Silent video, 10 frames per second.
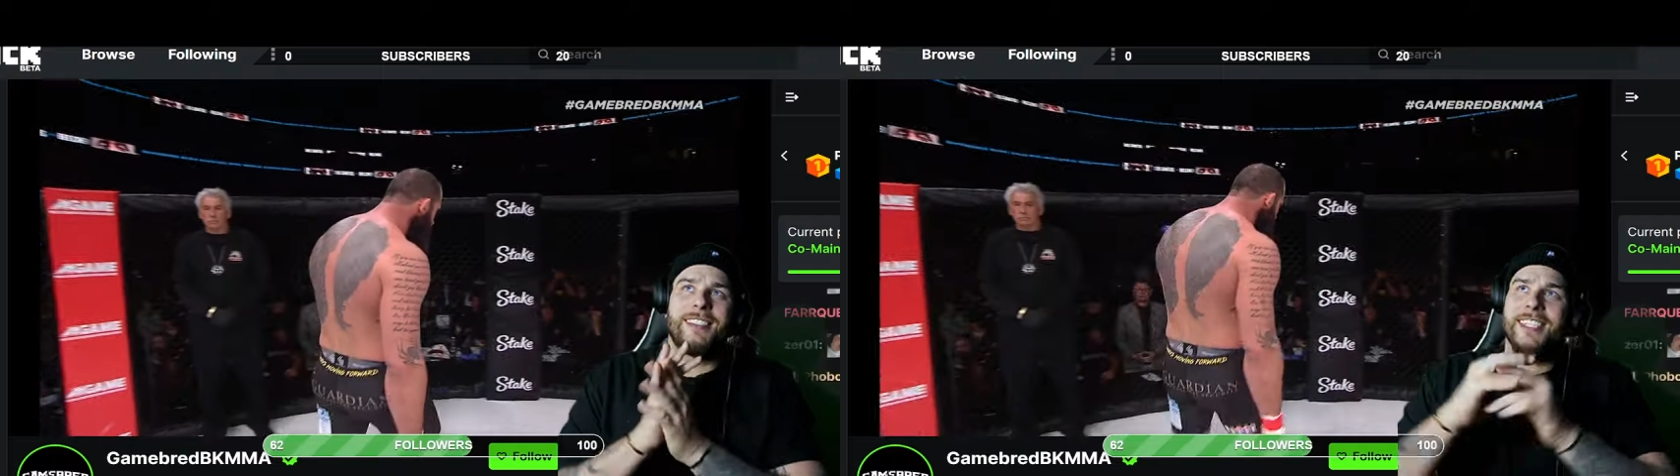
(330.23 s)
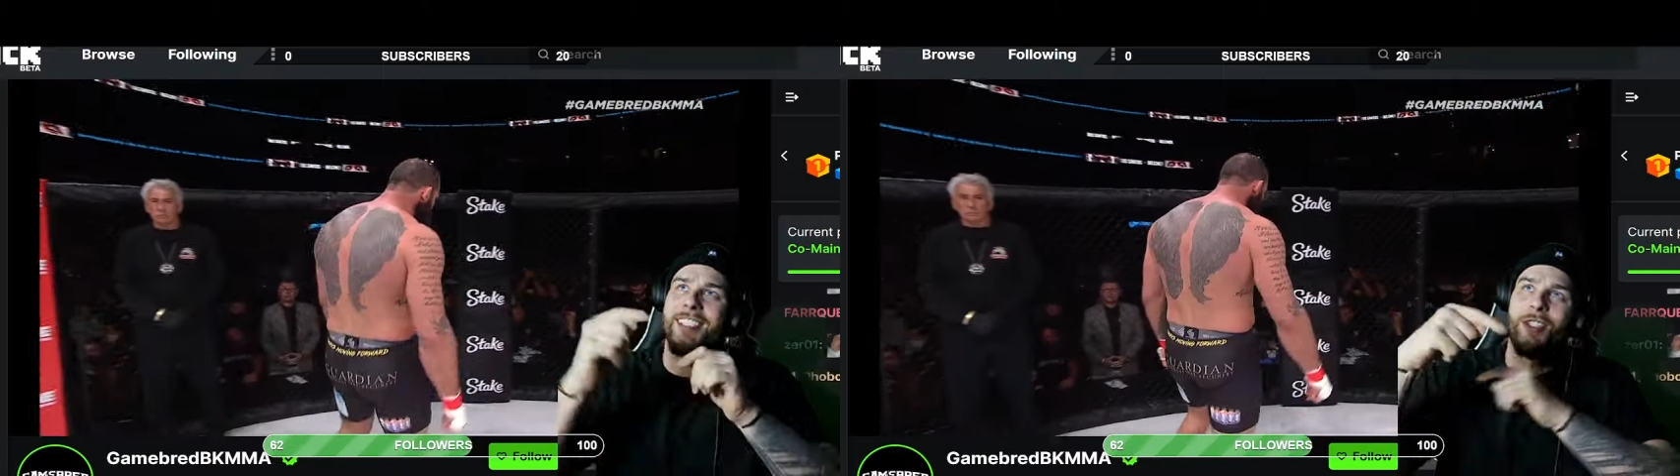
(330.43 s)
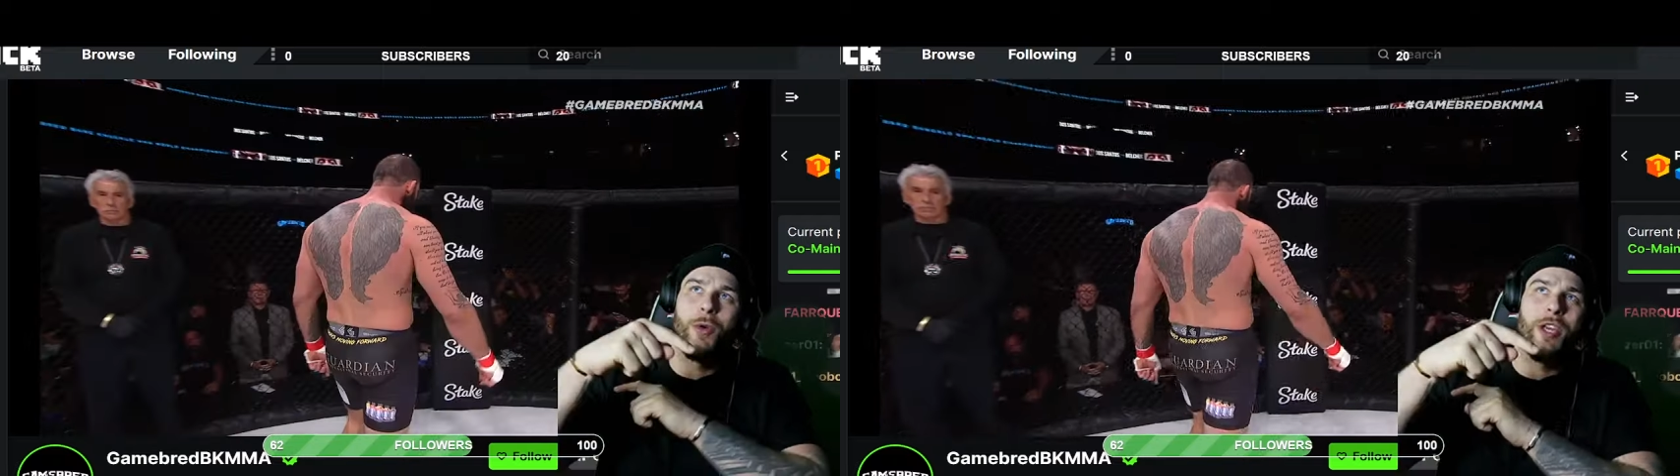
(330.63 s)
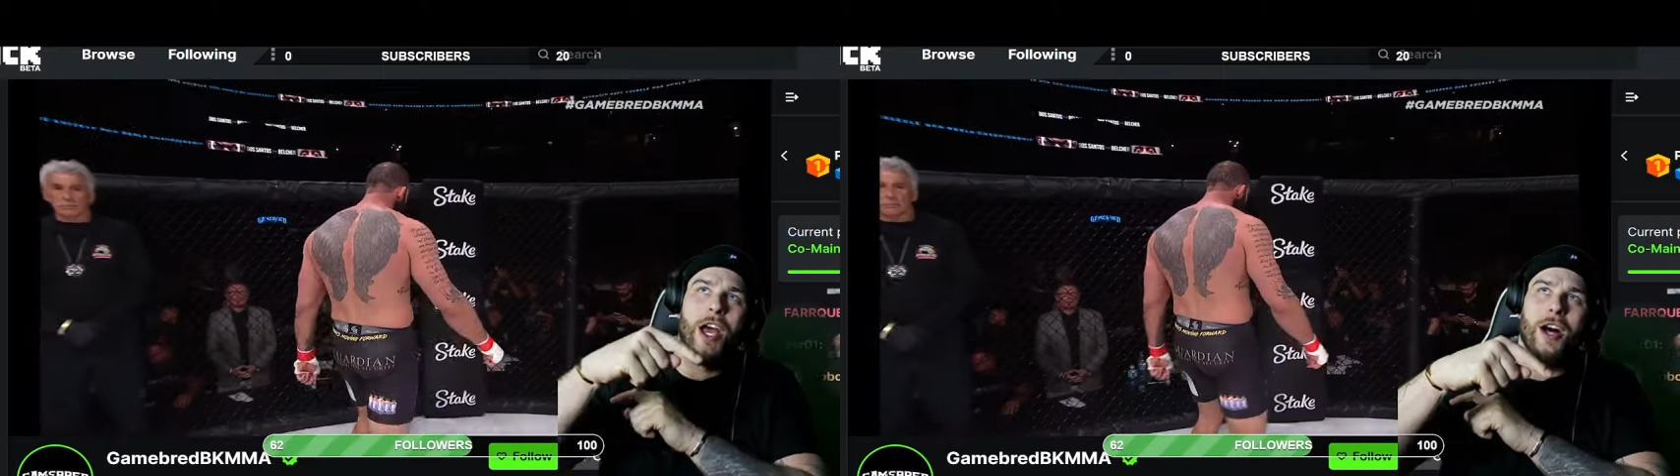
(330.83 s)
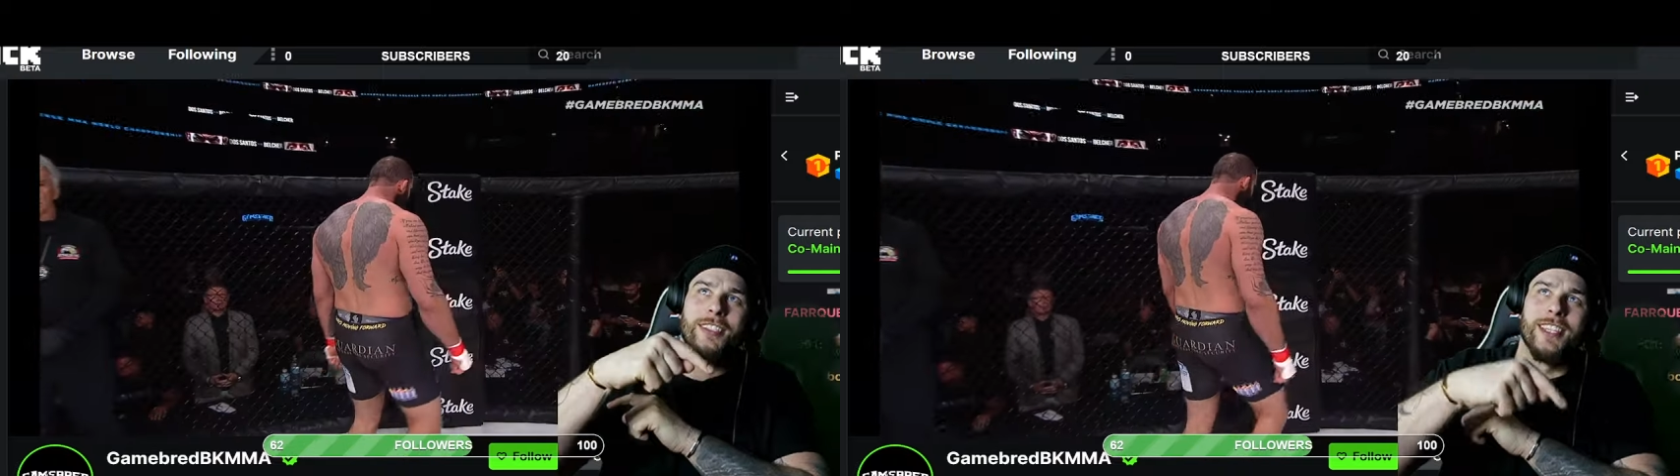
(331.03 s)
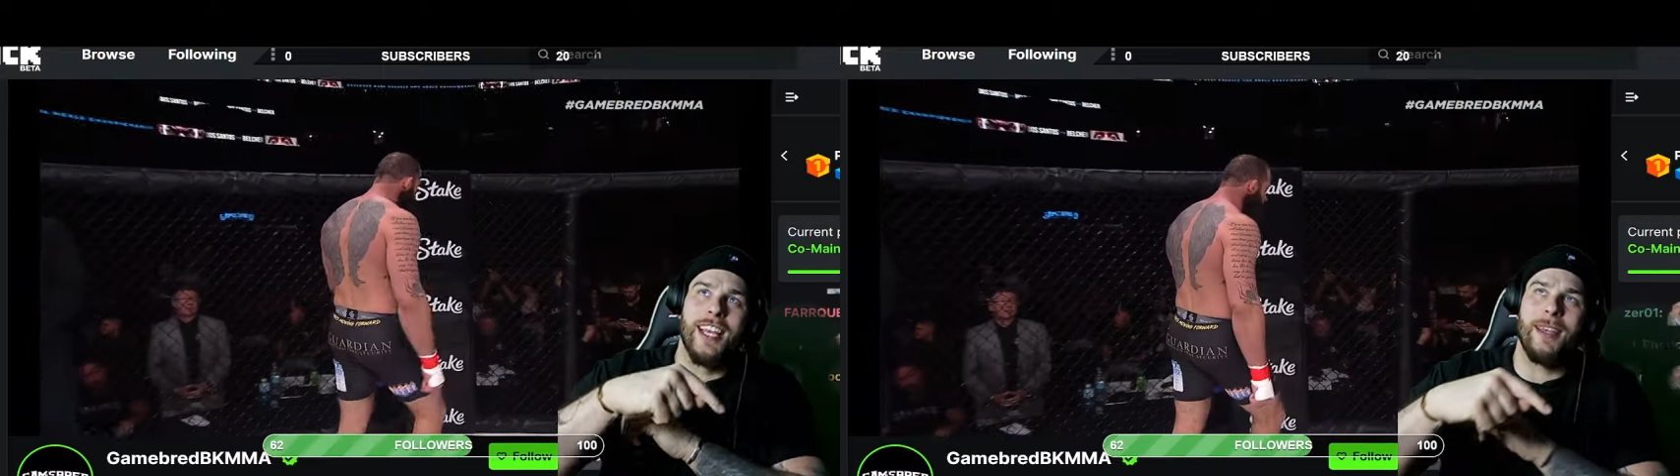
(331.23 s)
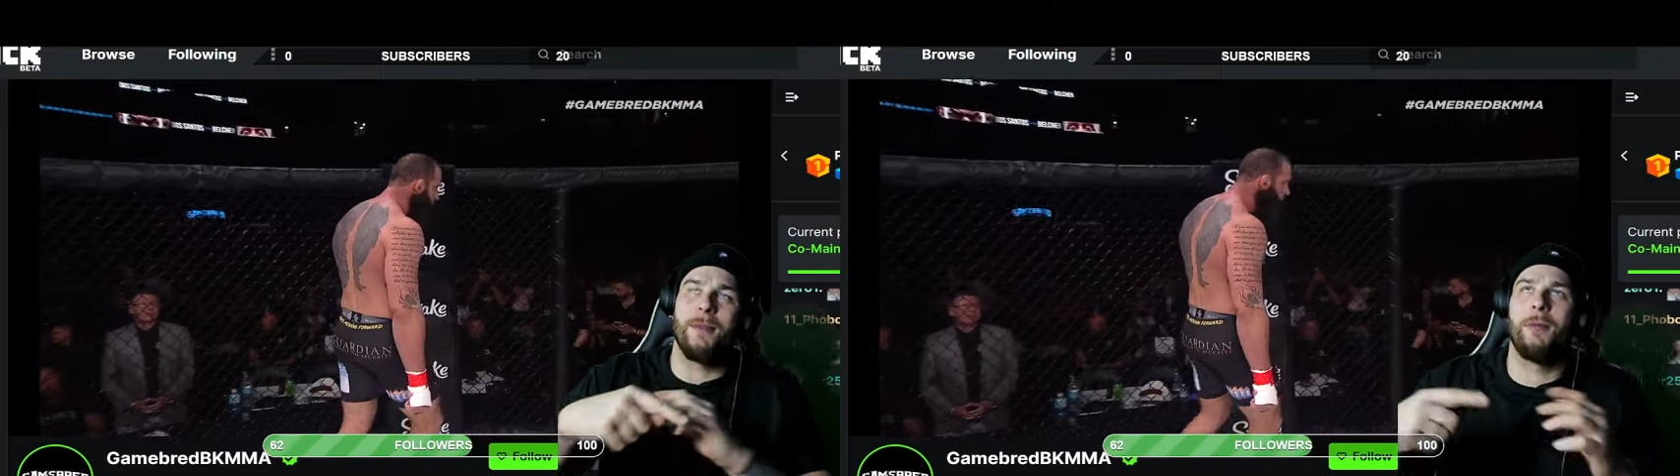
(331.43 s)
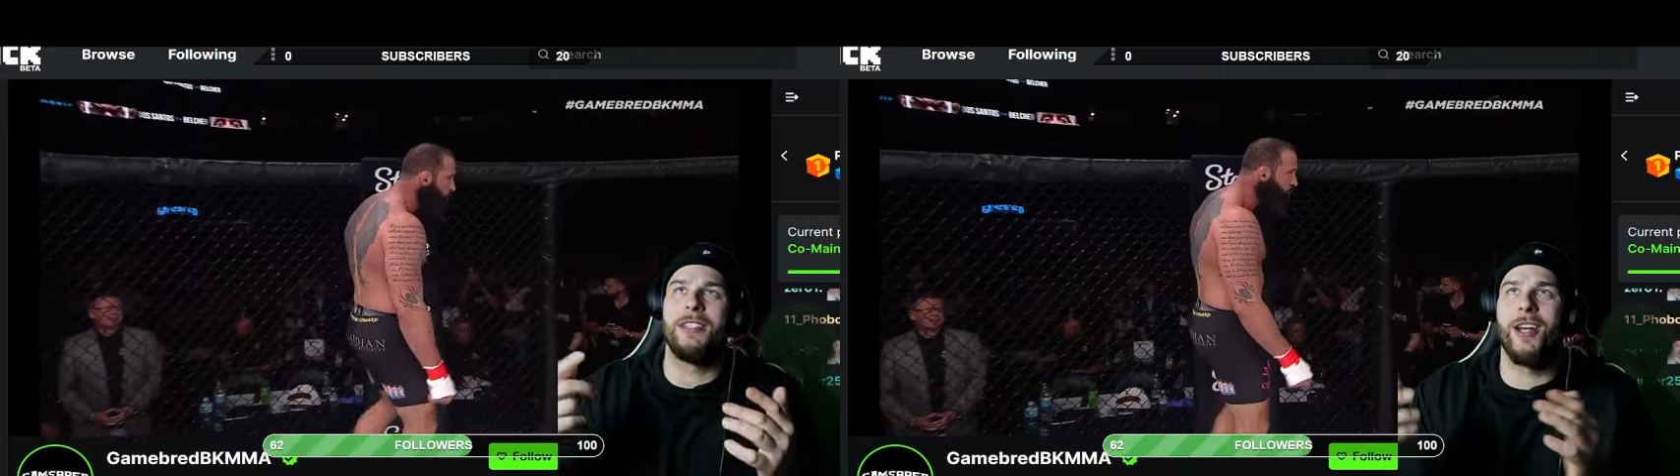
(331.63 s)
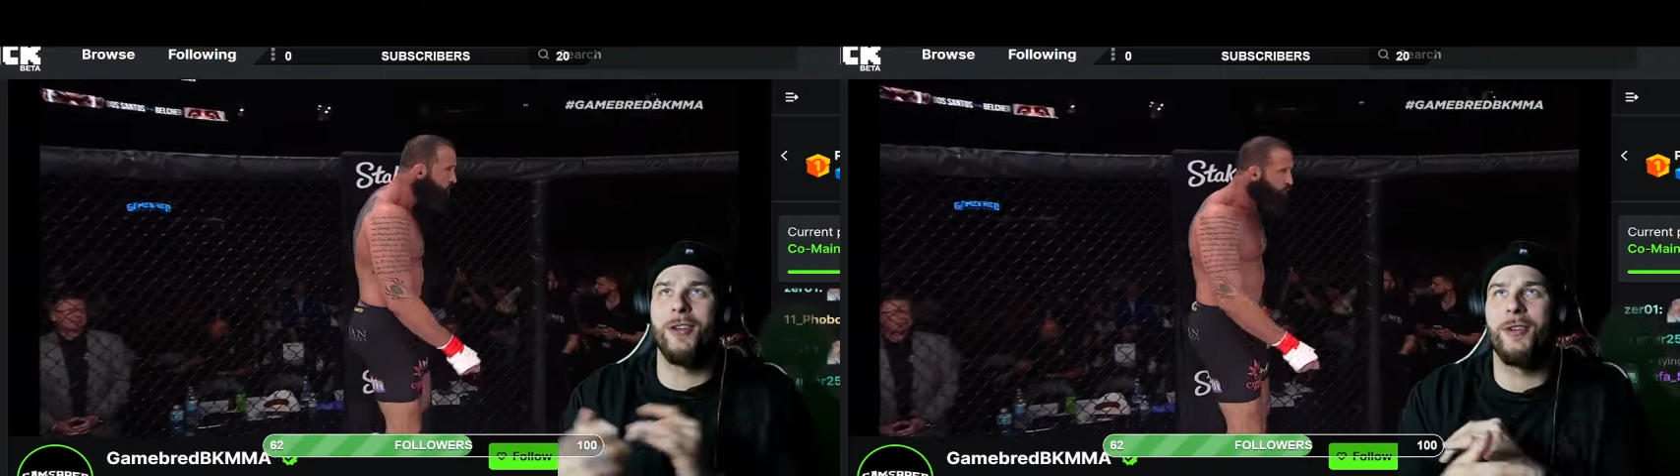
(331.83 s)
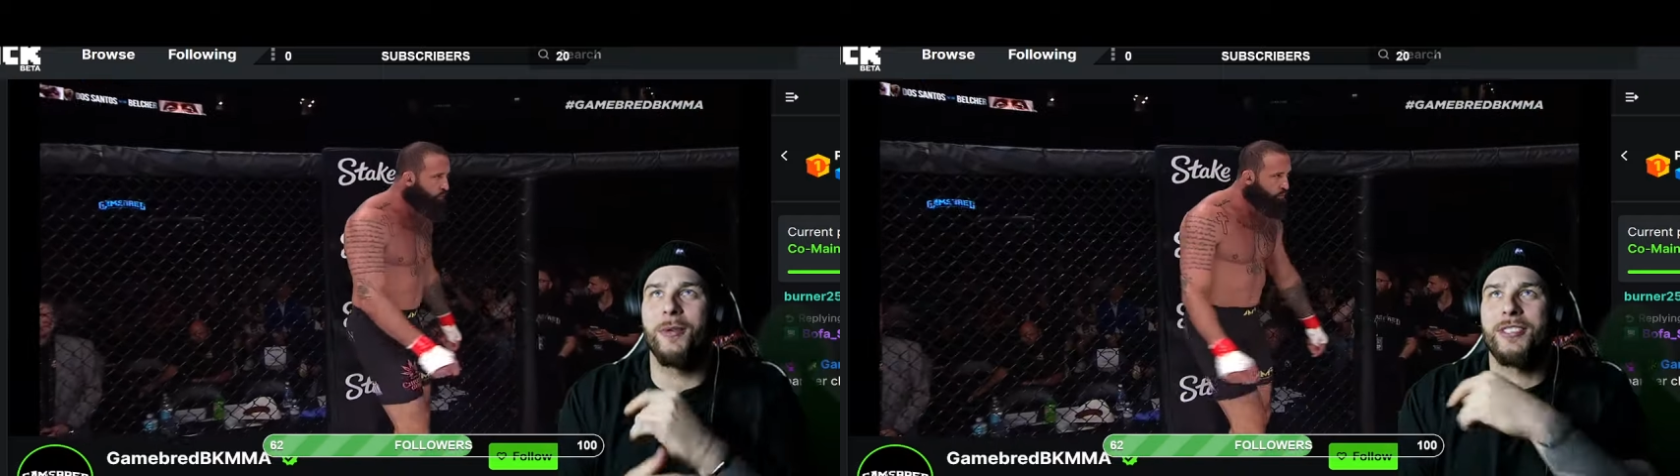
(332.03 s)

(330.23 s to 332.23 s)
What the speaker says: 62 of y'all's lit, but we know,